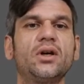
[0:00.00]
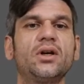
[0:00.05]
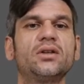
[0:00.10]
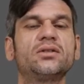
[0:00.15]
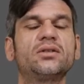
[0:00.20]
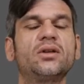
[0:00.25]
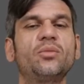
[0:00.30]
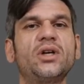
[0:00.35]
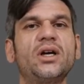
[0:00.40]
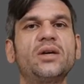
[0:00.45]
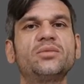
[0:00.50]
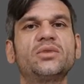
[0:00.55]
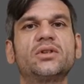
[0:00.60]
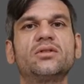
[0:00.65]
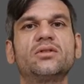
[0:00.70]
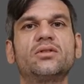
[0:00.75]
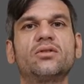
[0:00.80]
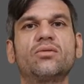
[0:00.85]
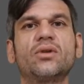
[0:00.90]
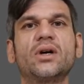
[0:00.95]
sometimes
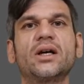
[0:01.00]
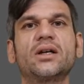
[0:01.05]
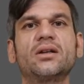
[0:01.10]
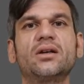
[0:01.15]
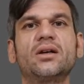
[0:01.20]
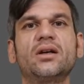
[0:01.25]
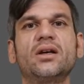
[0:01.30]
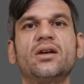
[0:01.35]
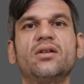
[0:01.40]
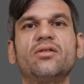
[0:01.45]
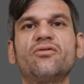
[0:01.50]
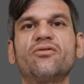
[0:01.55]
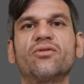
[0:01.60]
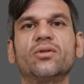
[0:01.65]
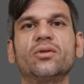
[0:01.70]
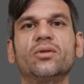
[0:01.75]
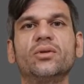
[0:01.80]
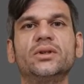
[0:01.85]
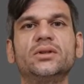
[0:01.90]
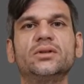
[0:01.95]
can directly
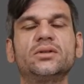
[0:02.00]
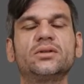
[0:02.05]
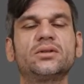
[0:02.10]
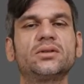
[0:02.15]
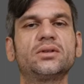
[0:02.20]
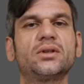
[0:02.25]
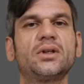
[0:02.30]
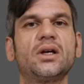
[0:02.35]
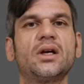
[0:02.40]
influence